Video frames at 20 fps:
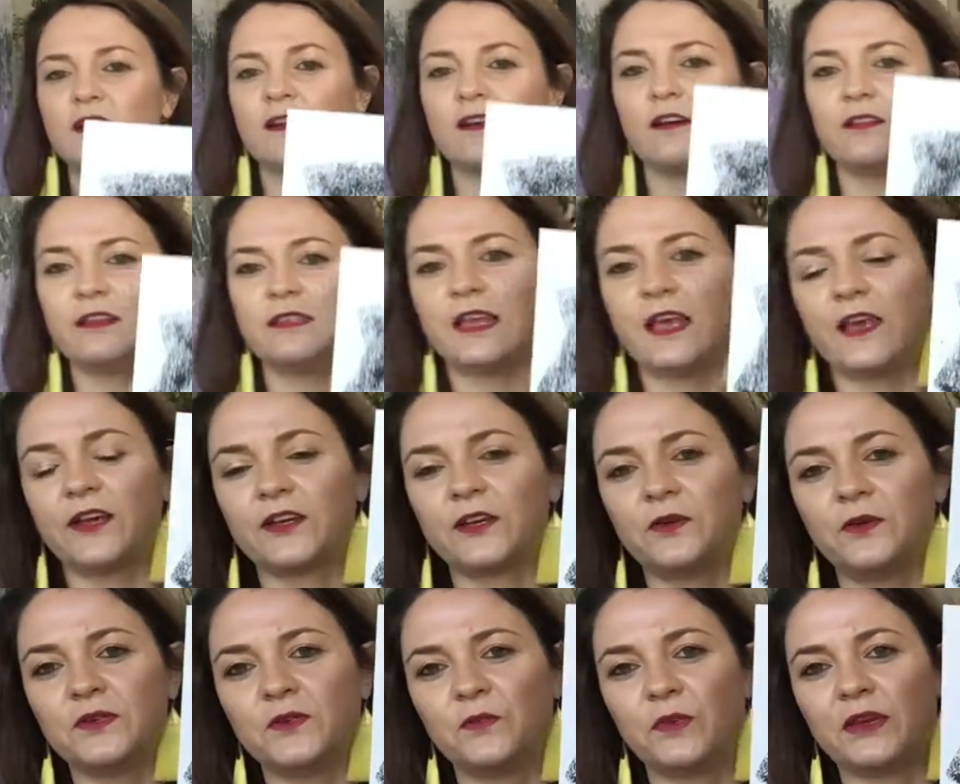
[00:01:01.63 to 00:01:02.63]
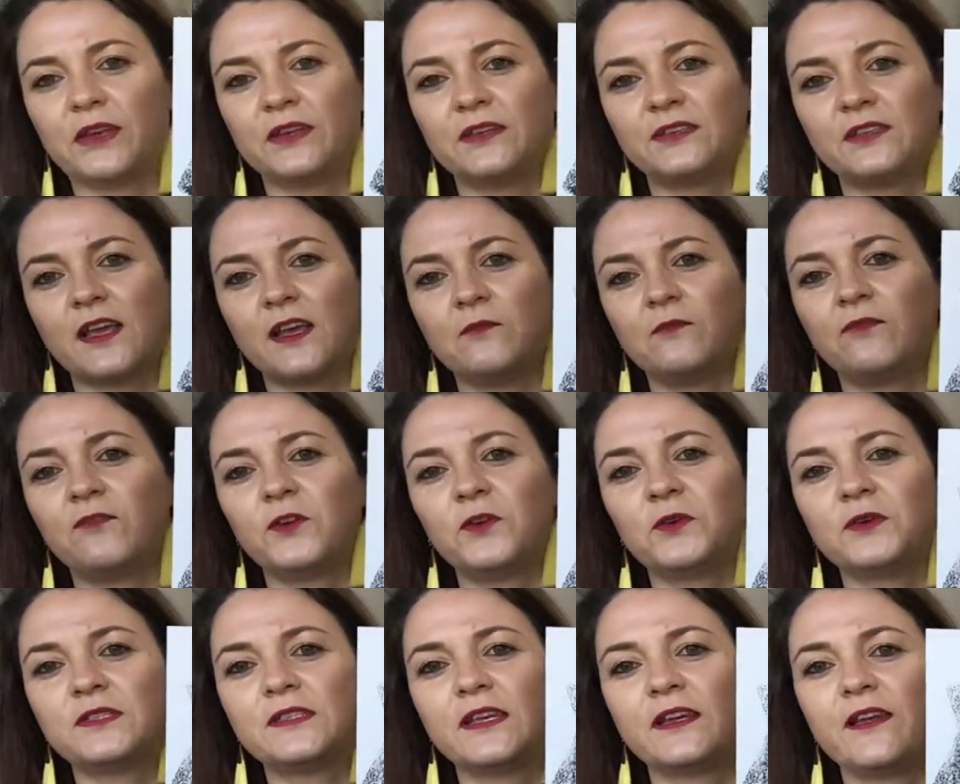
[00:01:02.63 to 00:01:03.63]
I call these Echo is because I'm
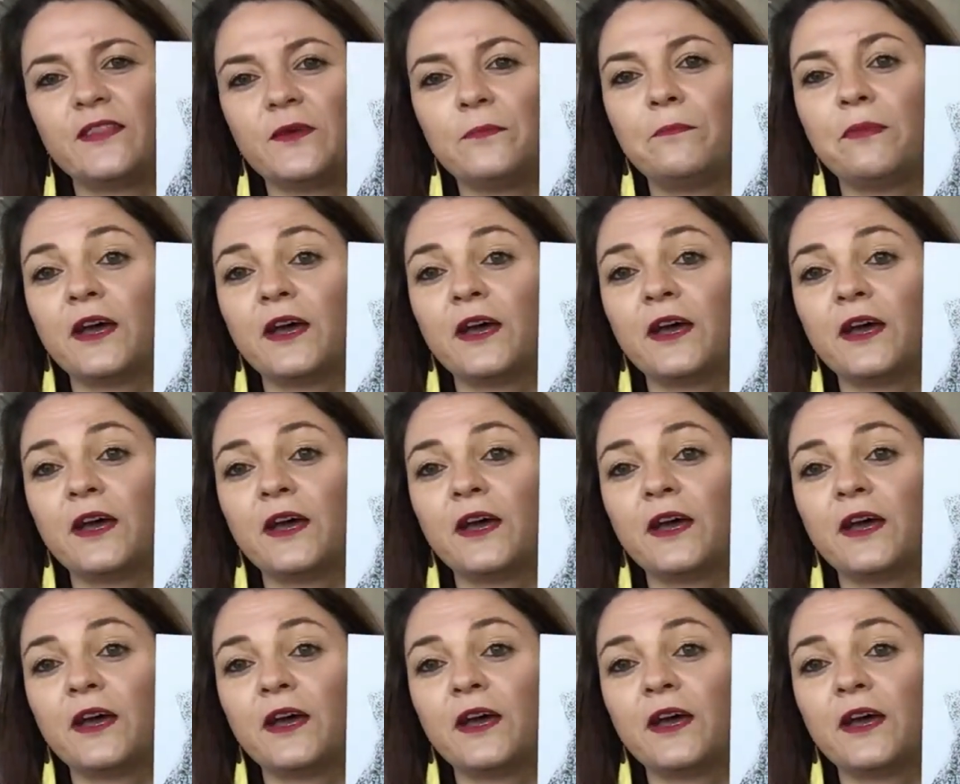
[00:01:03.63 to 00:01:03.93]
focusing on the